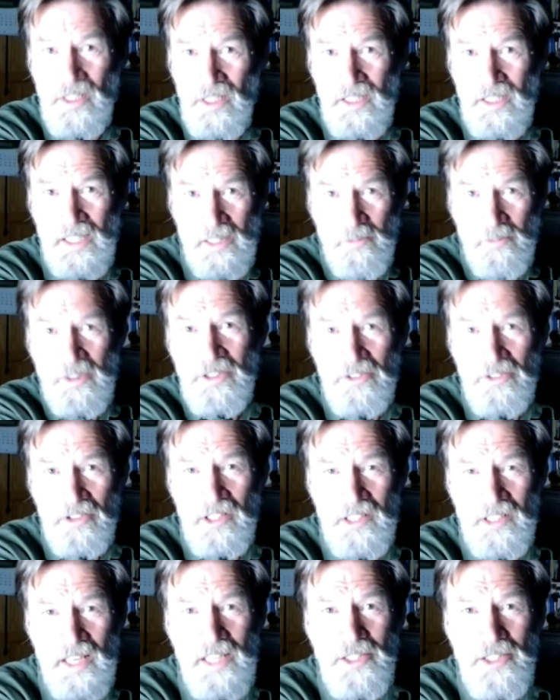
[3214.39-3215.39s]
get them interested
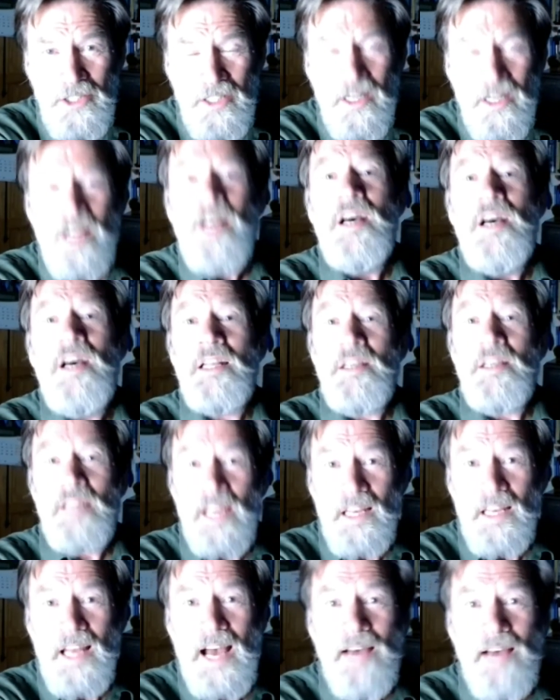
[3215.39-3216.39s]
in nature. And it
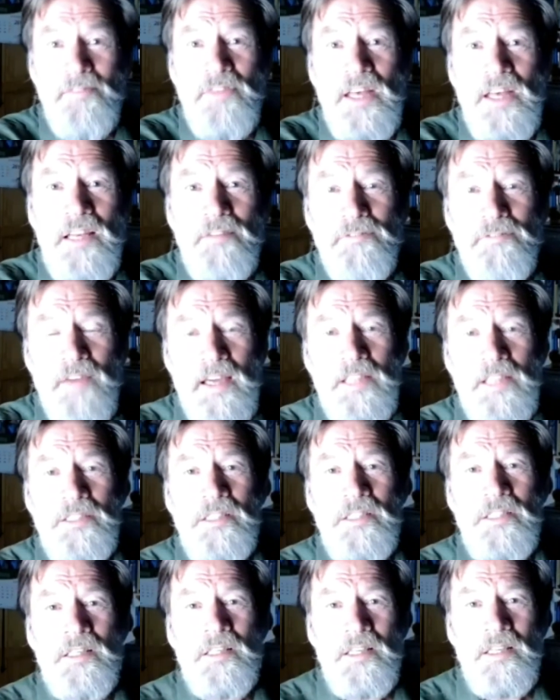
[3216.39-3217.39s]
can have that effect.